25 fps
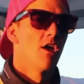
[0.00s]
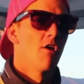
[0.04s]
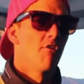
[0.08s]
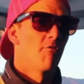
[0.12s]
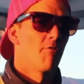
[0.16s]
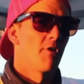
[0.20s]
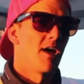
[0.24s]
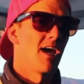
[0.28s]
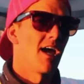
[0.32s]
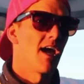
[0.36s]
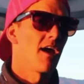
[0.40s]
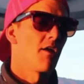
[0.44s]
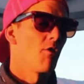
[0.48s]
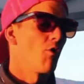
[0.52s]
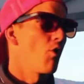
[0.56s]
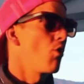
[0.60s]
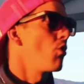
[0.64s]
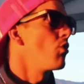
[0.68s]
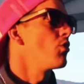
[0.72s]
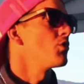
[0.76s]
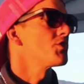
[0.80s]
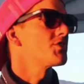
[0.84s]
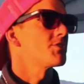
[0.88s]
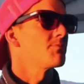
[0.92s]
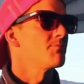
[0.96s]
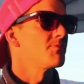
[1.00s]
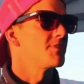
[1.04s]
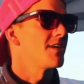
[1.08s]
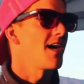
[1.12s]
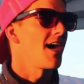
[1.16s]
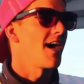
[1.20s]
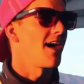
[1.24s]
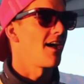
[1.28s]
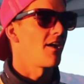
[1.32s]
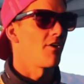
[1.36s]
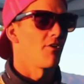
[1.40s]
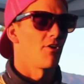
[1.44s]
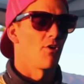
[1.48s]
We had awesome
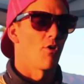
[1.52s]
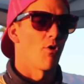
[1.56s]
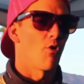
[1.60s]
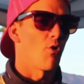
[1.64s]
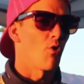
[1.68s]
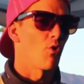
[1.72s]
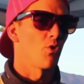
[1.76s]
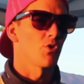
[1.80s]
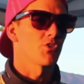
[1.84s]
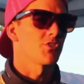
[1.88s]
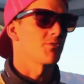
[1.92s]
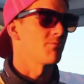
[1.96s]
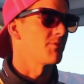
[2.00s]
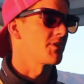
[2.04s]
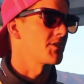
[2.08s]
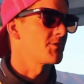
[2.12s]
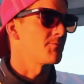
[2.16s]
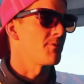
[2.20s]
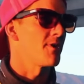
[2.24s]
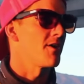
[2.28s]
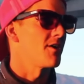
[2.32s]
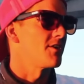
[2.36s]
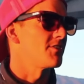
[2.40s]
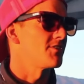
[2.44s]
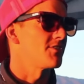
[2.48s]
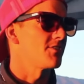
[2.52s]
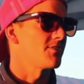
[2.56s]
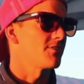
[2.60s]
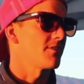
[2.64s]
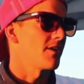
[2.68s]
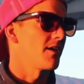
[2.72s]
data and awesome experiences